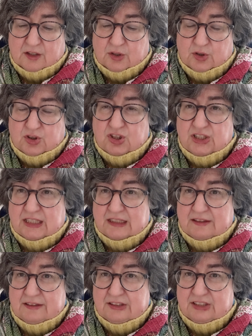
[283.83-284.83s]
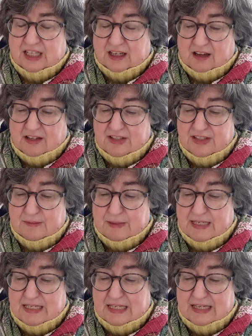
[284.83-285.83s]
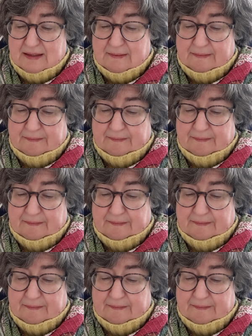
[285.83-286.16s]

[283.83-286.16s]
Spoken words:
whose shield shall us maintain.